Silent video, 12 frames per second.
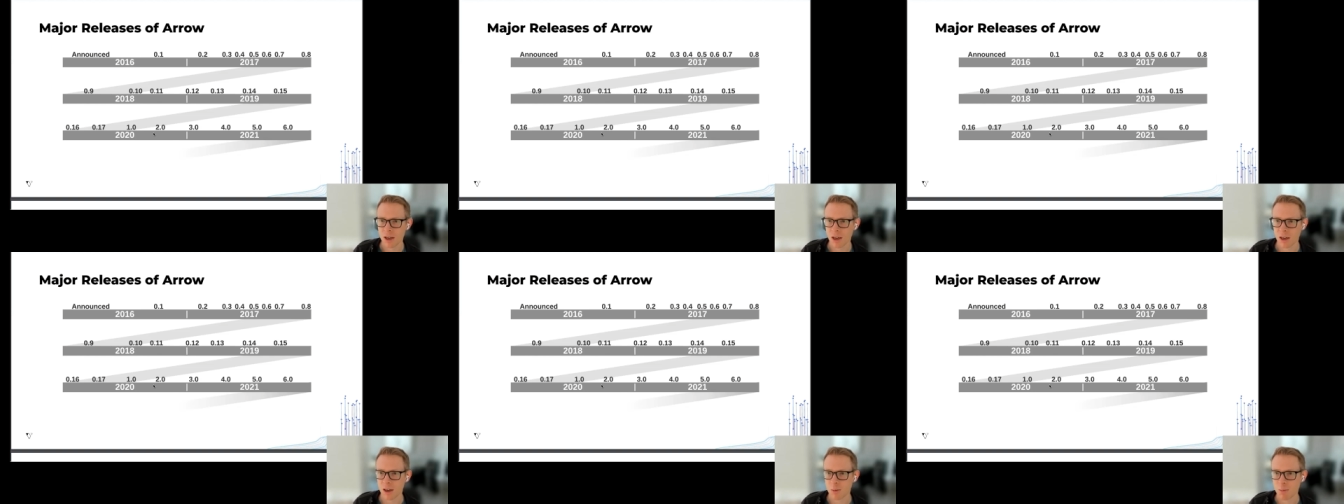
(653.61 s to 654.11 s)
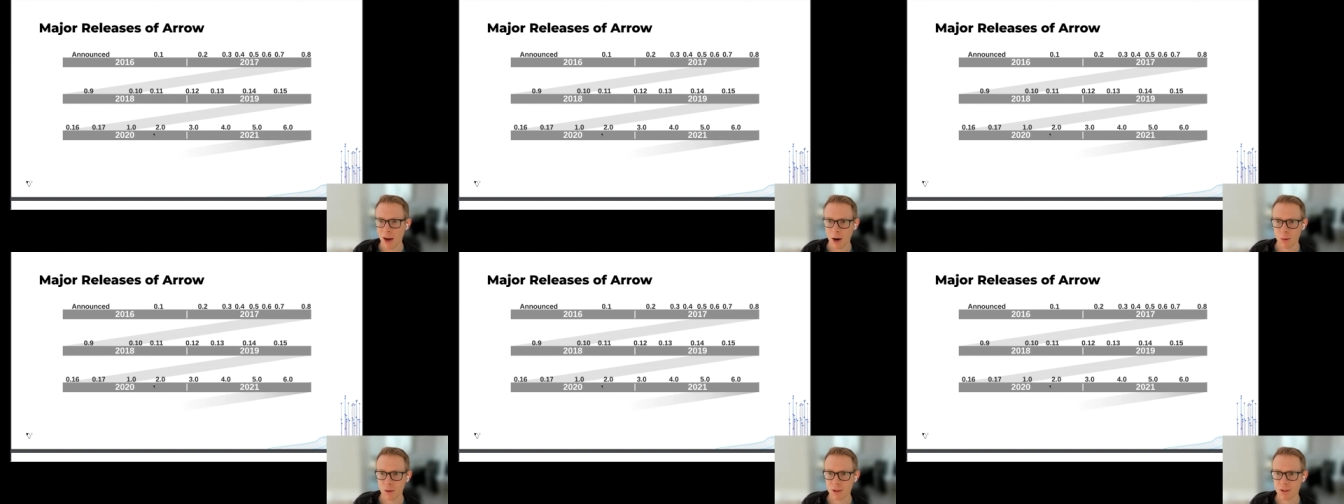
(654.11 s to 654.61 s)
uh,
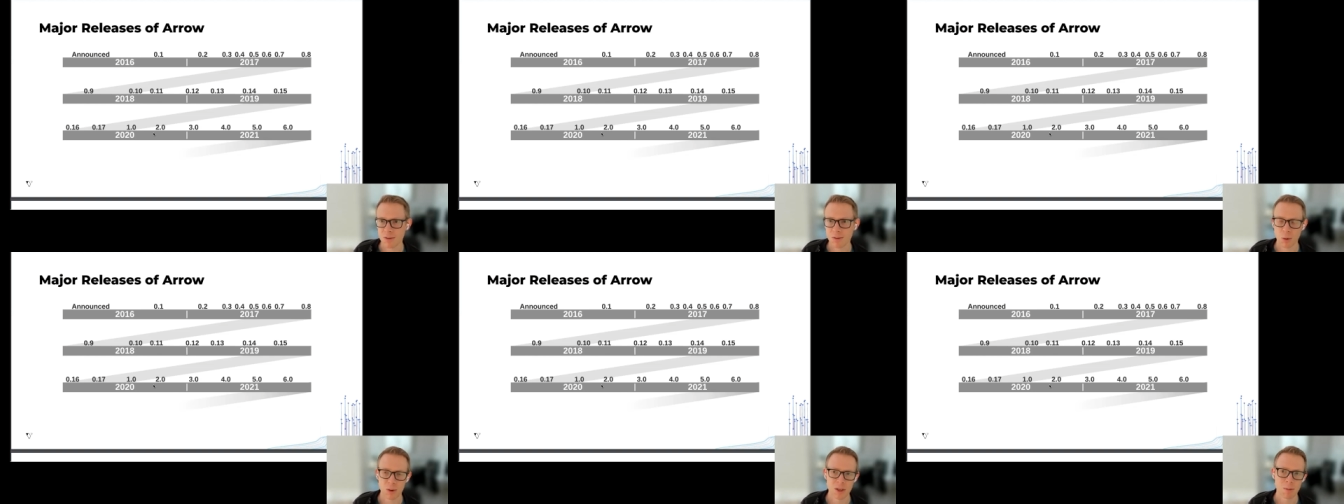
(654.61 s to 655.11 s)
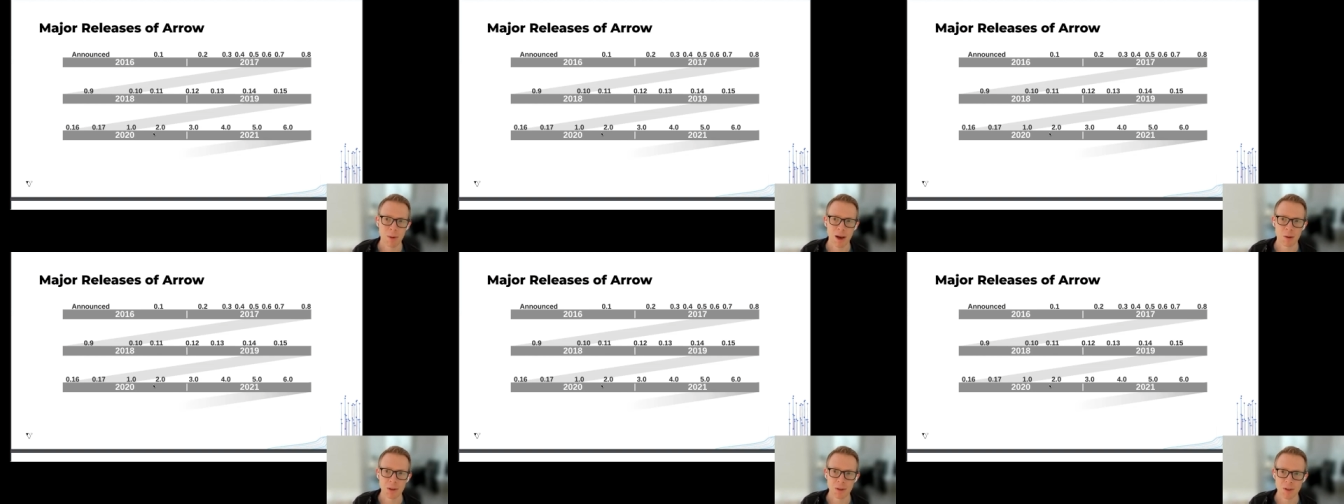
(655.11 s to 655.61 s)
backwards and forward
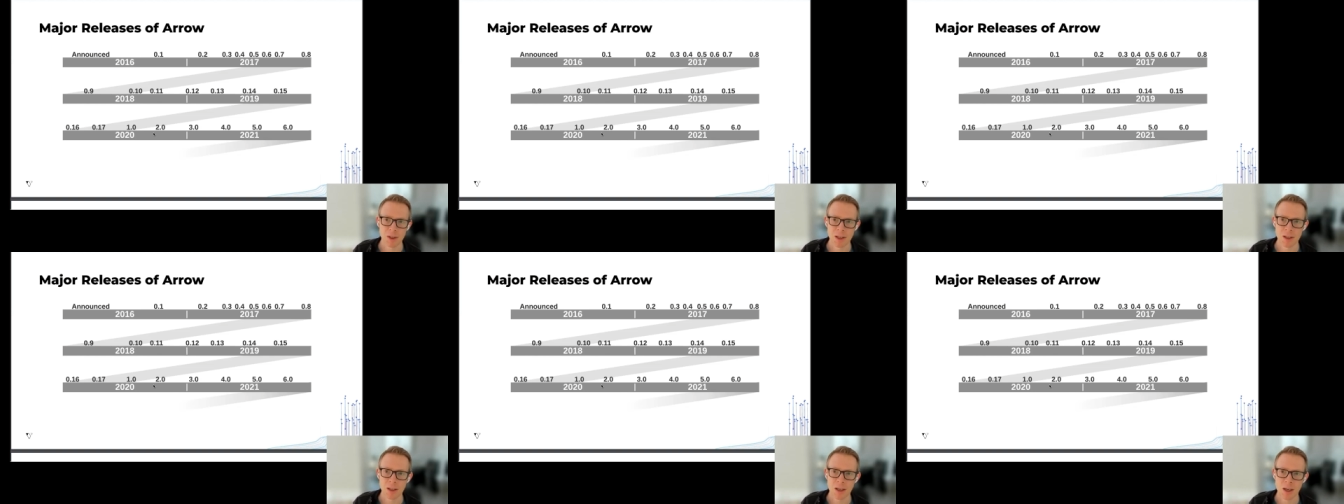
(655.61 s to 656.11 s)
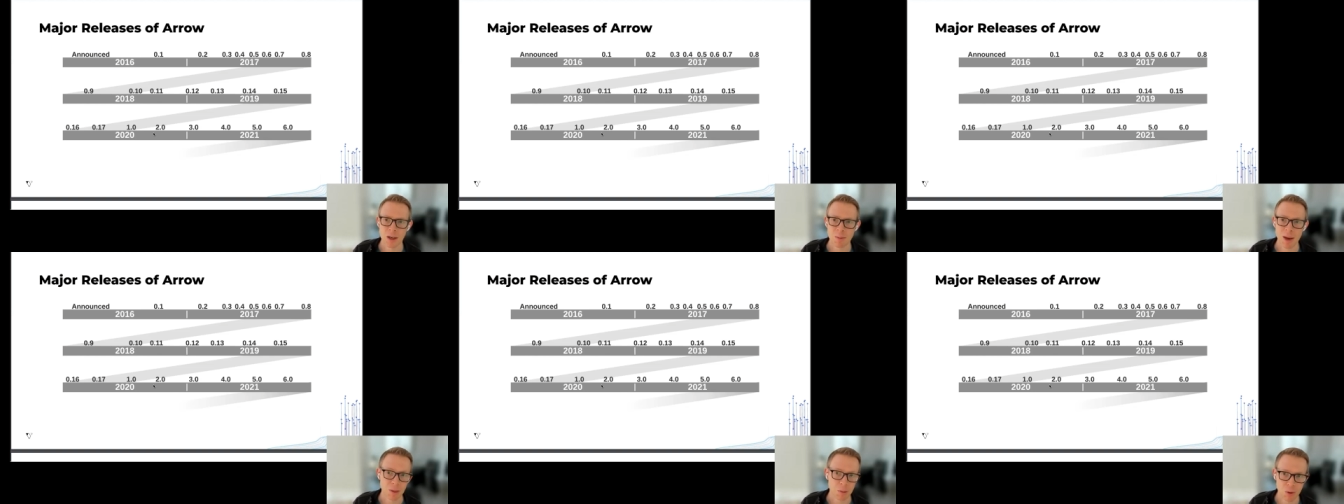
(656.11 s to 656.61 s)
compatibility um,
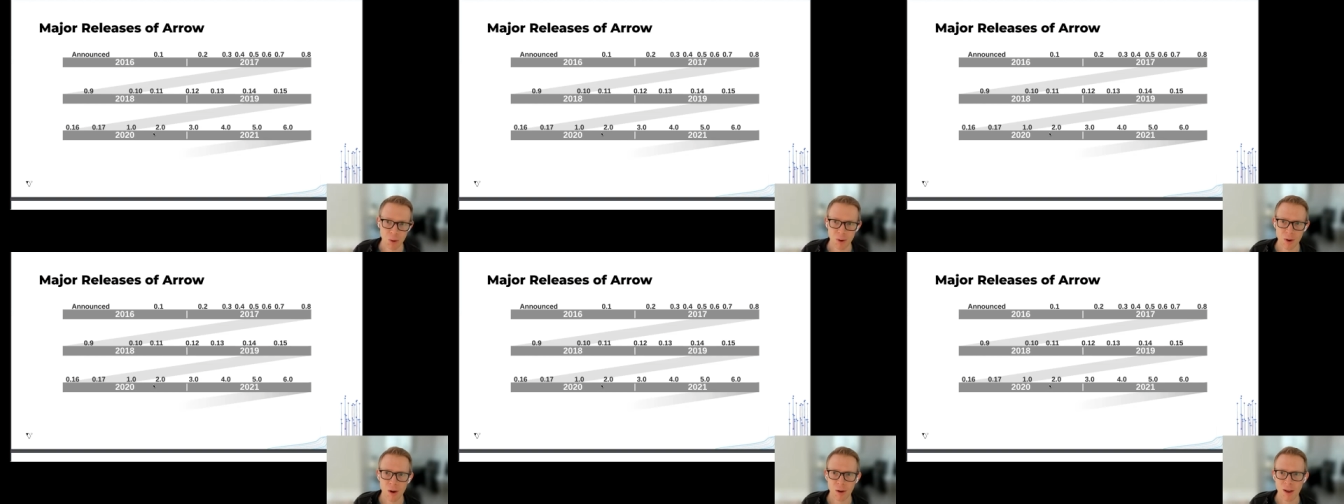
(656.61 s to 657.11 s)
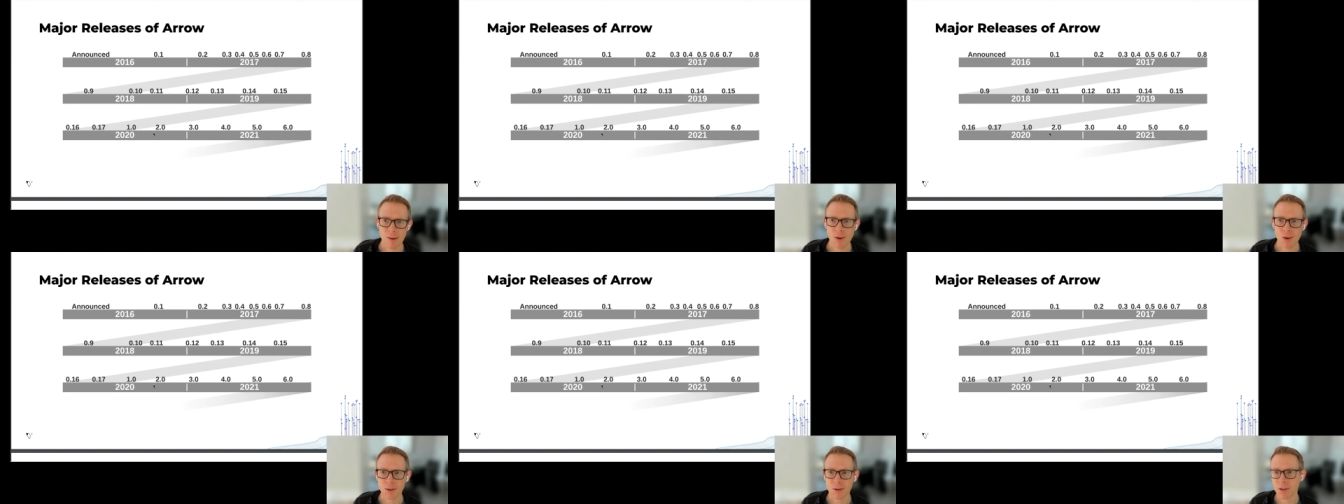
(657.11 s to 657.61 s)
at the protocol
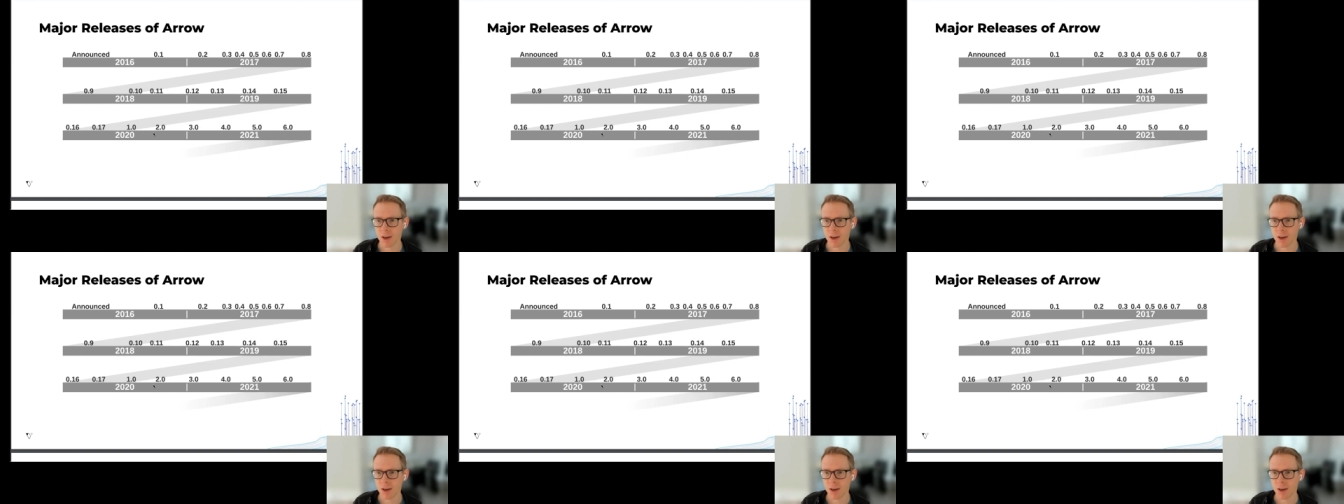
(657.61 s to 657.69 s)
level.